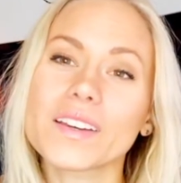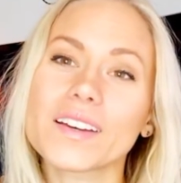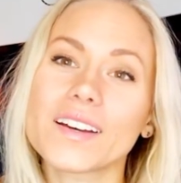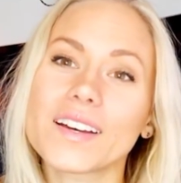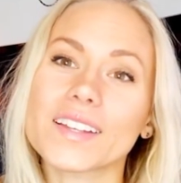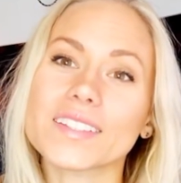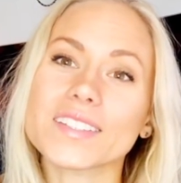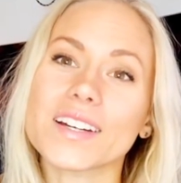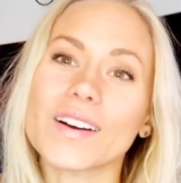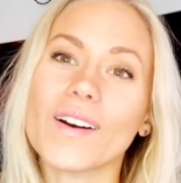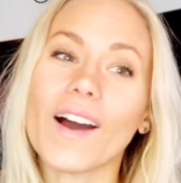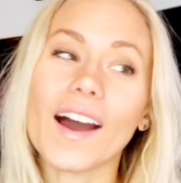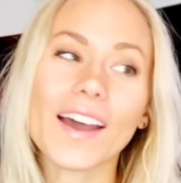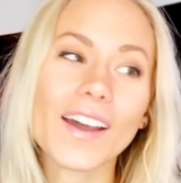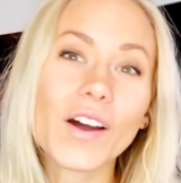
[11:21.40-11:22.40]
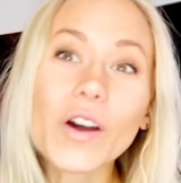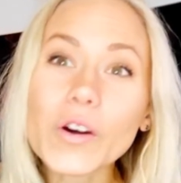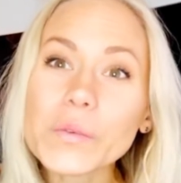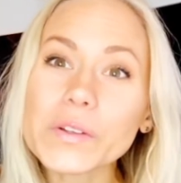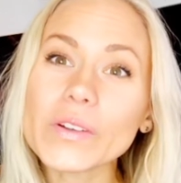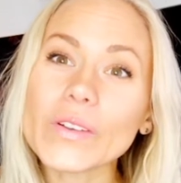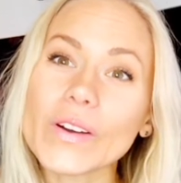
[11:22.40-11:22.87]
So I hope
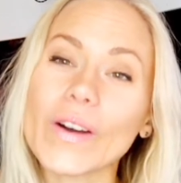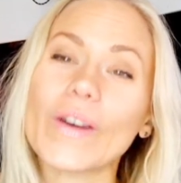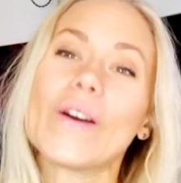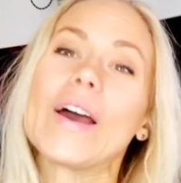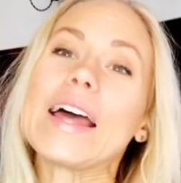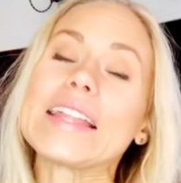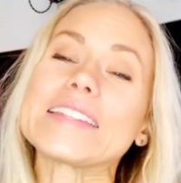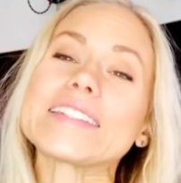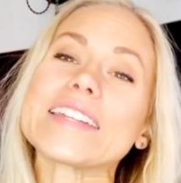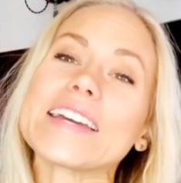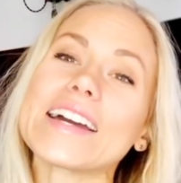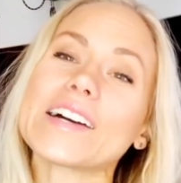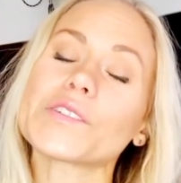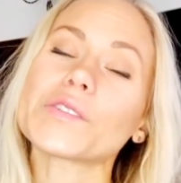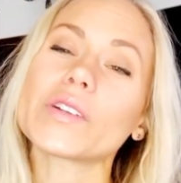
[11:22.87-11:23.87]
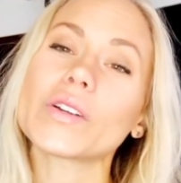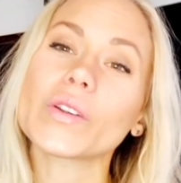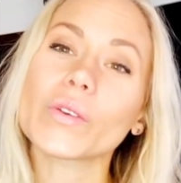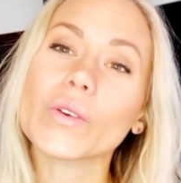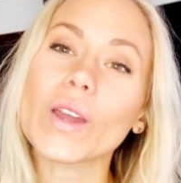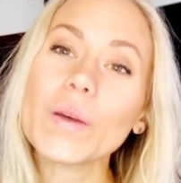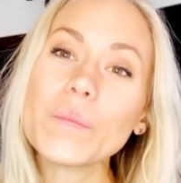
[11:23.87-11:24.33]
you'll go and check out Floating
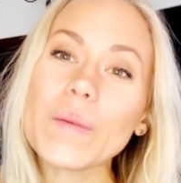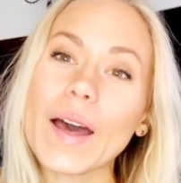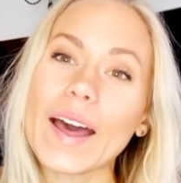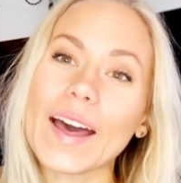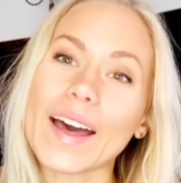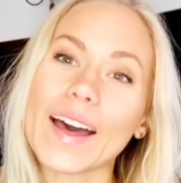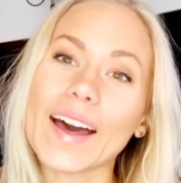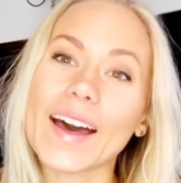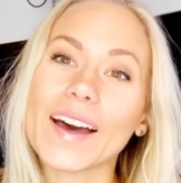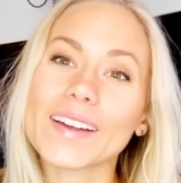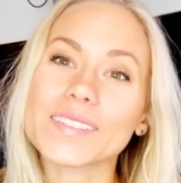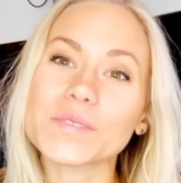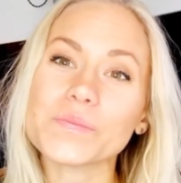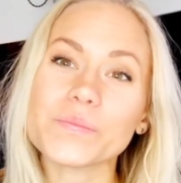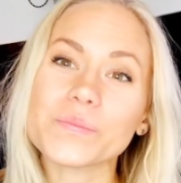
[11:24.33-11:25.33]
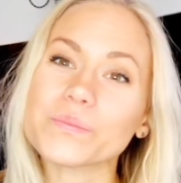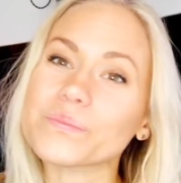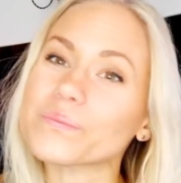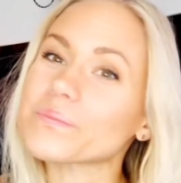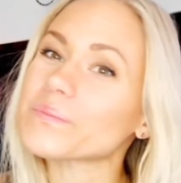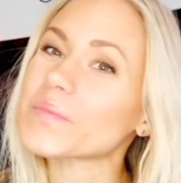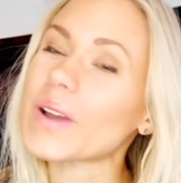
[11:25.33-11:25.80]
Grip and
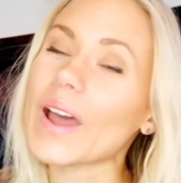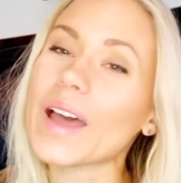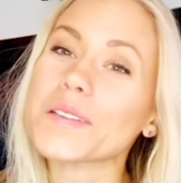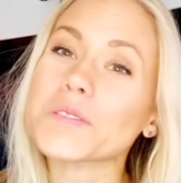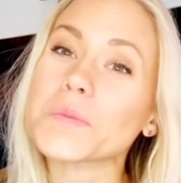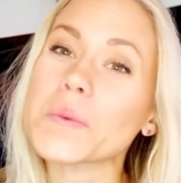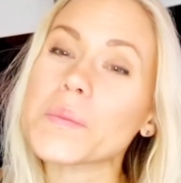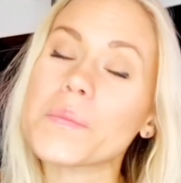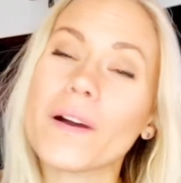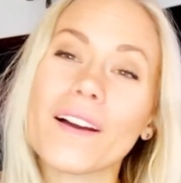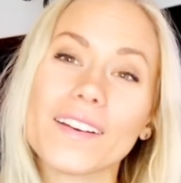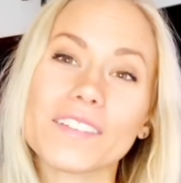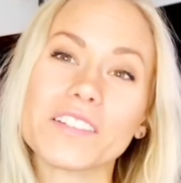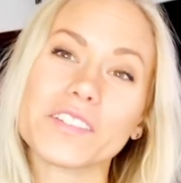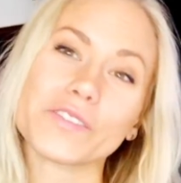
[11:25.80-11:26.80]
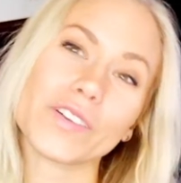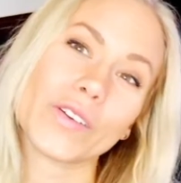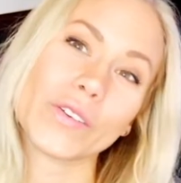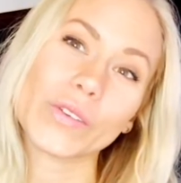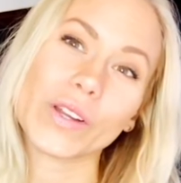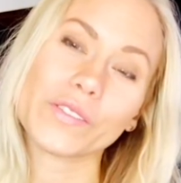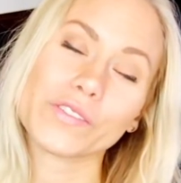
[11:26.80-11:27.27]
perhaps be part of the Floating
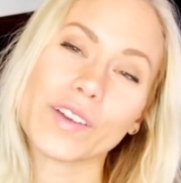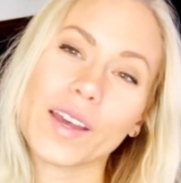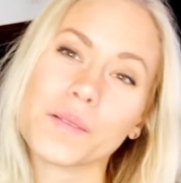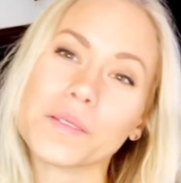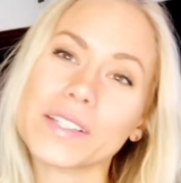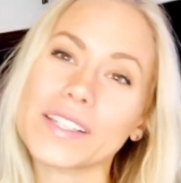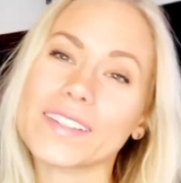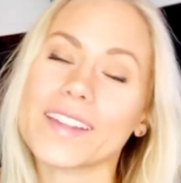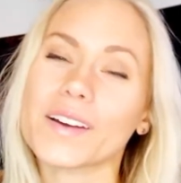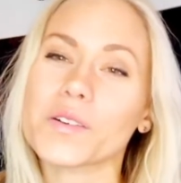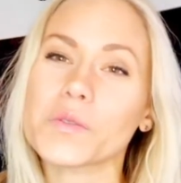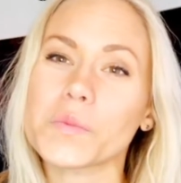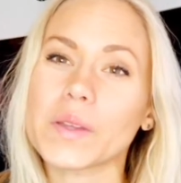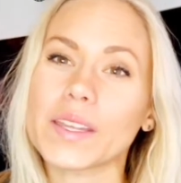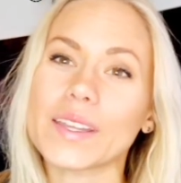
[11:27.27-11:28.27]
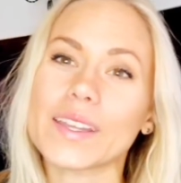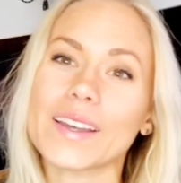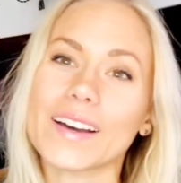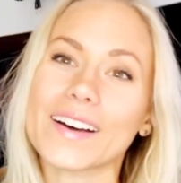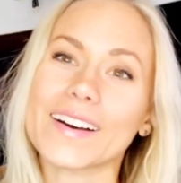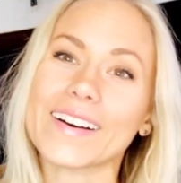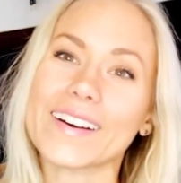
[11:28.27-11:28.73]
Grip family. That would be
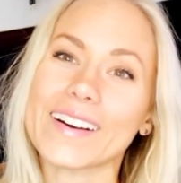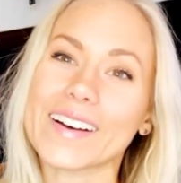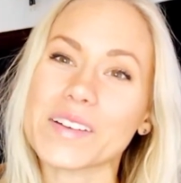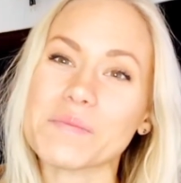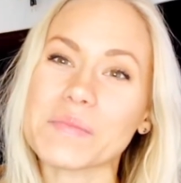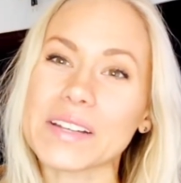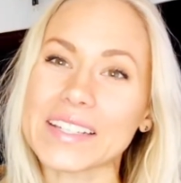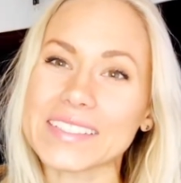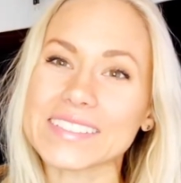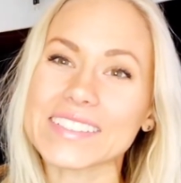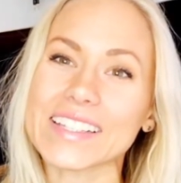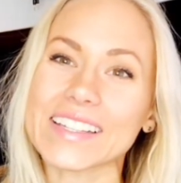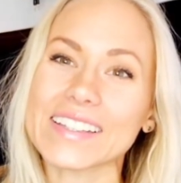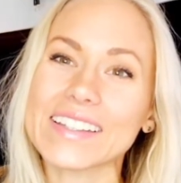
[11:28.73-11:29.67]
amazing.